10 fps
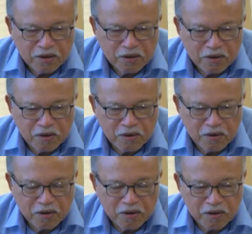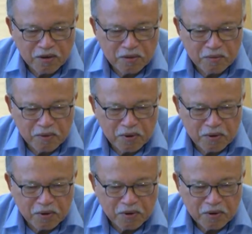
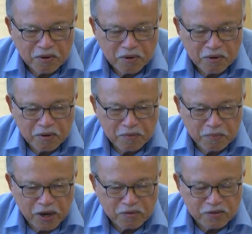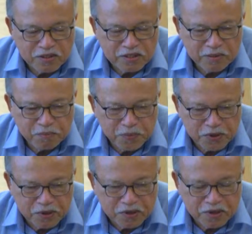or, uh, or bound
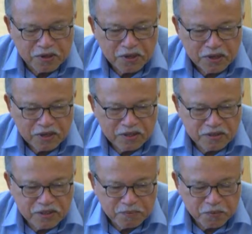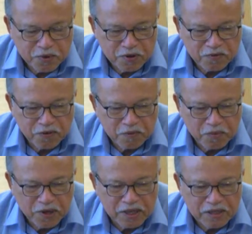simple in simple
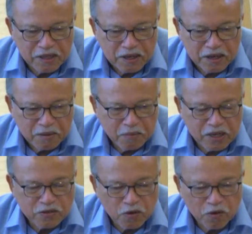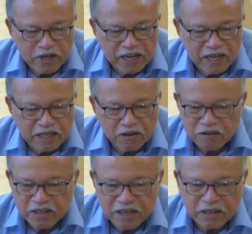format by socket,
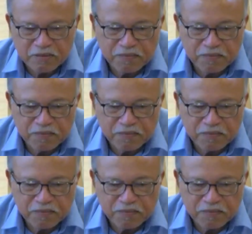all that.